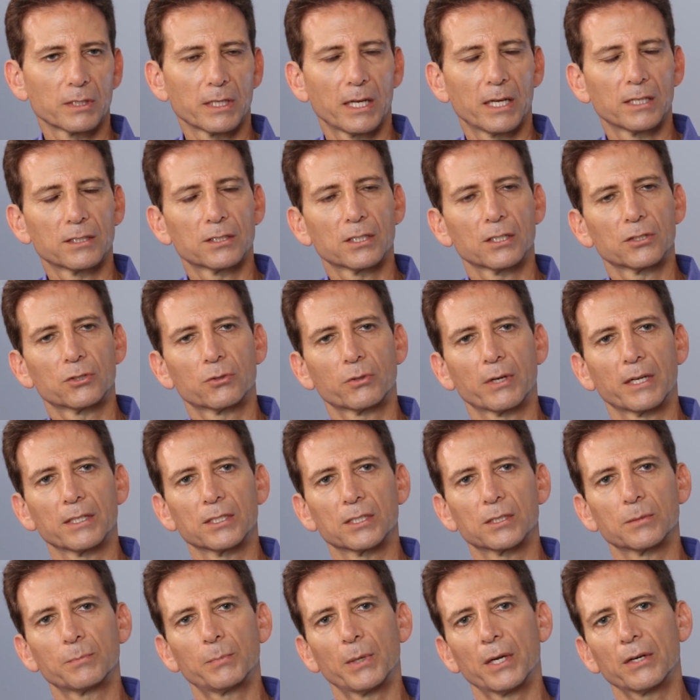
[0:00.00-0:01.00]
It's a
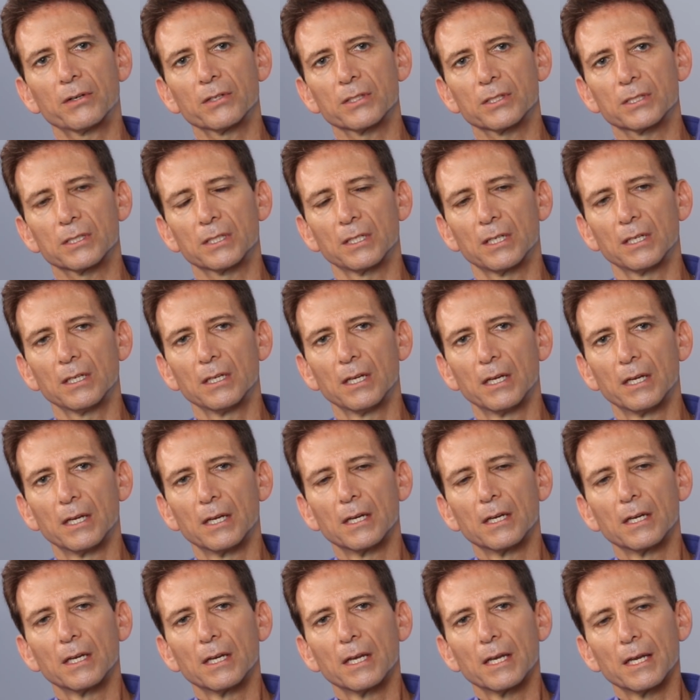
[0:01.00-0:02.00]
transparency
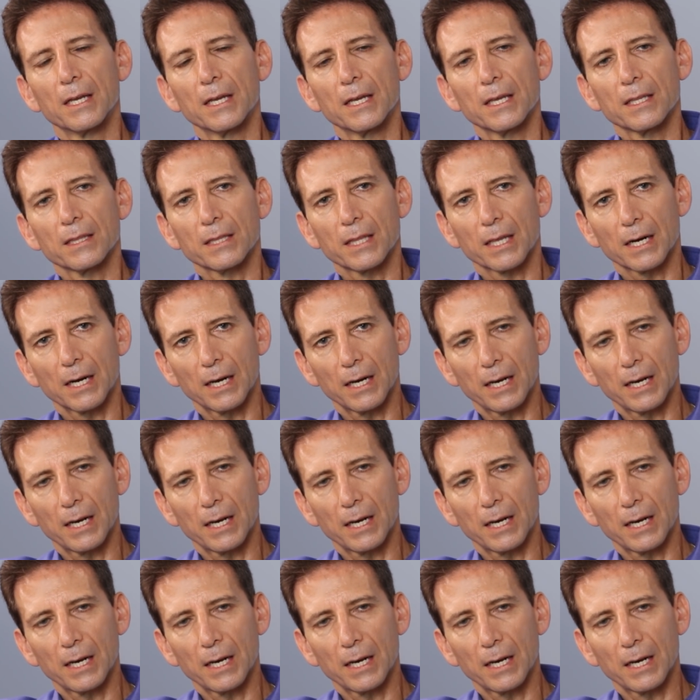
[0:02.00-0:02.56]
that